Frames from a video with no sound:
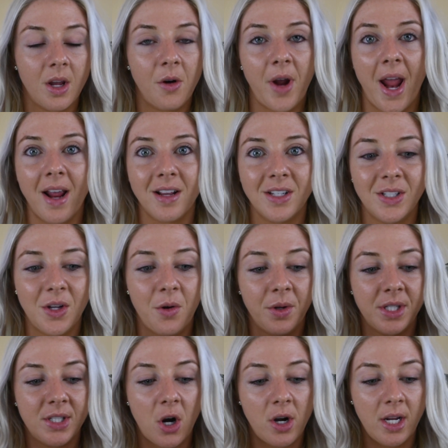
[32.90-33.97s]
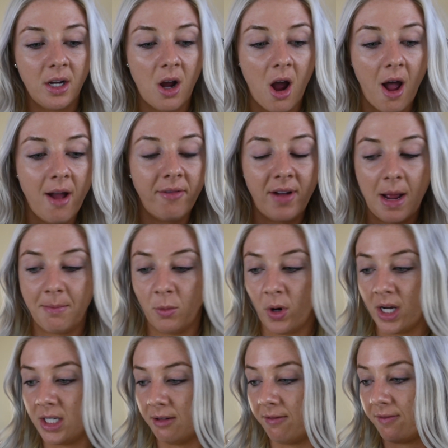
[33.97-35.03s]
Okay, so starting off, I'm
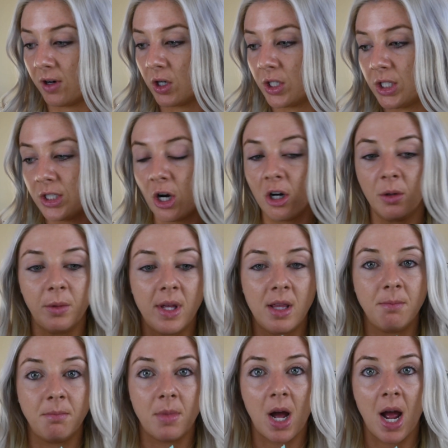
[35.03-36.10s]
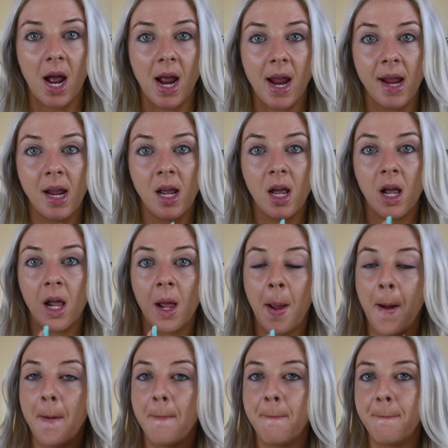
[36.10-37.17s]
going to first start with my
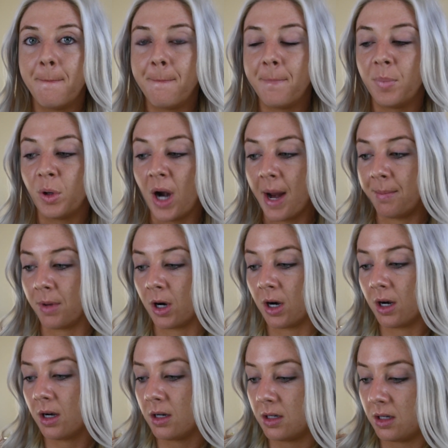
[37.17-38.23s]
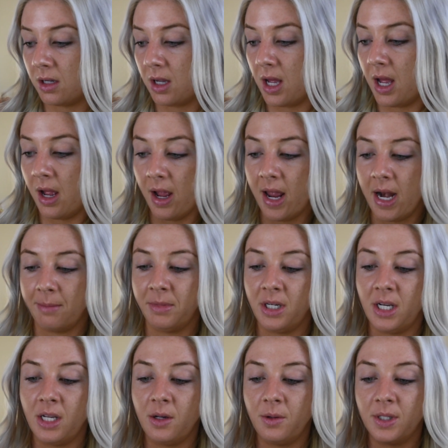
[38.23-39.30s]
primer. And I'm
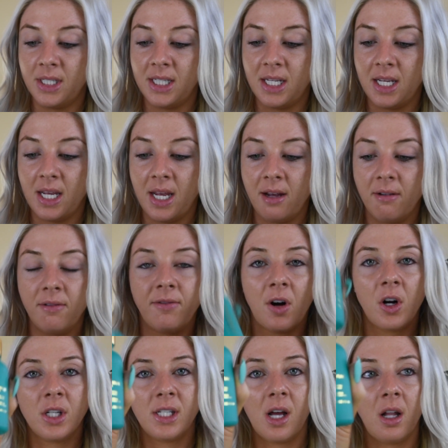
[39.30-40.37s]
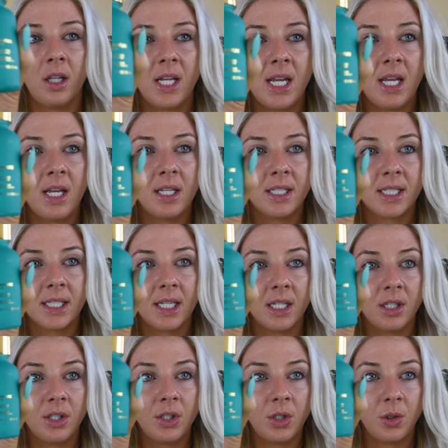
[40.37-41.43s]
going to use the Farsali
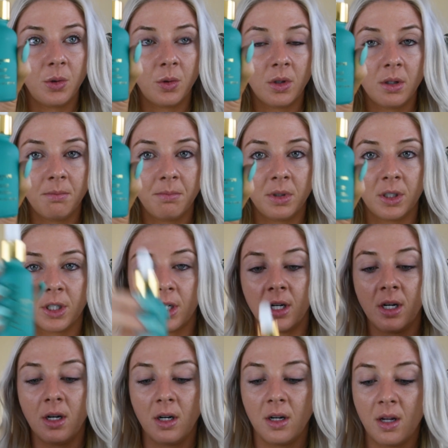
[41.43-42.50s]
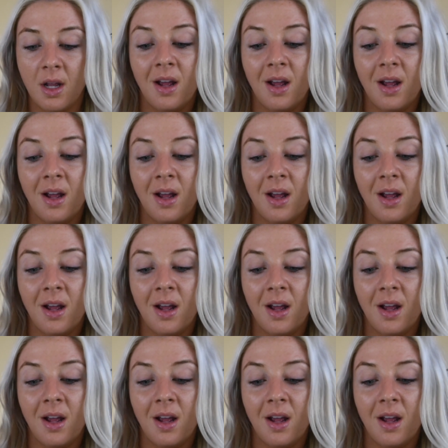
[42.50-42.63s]
Skin Tune Blur.